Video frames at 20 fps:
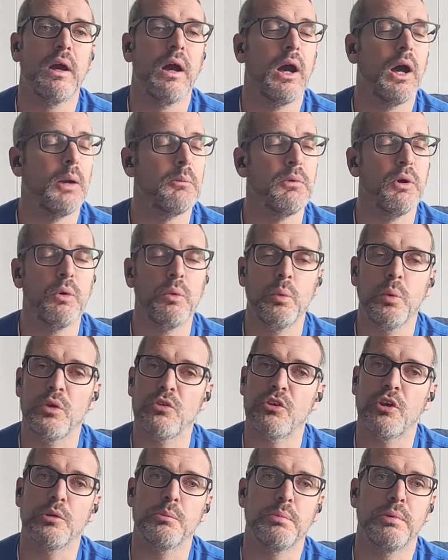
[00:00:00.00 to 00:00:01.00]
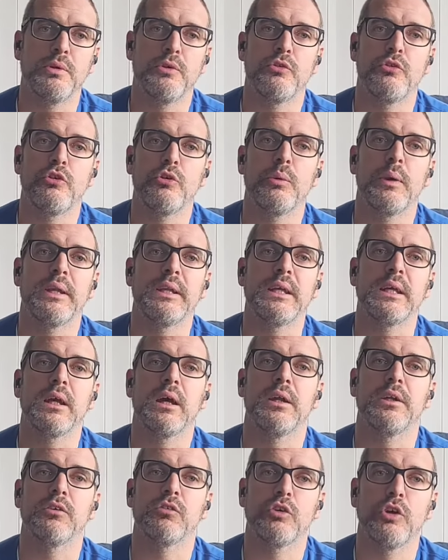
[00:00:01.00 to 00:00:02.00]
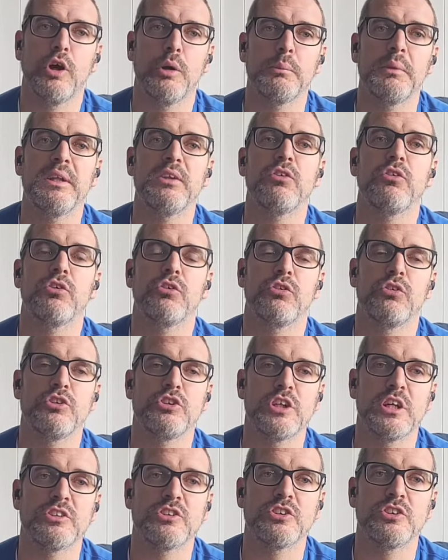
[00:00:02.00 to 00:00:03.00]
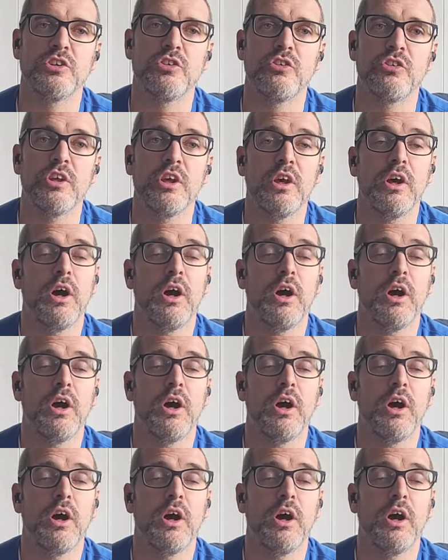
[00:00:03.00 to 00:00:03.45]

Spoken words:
I'm always open to any kind of comments or suggestions.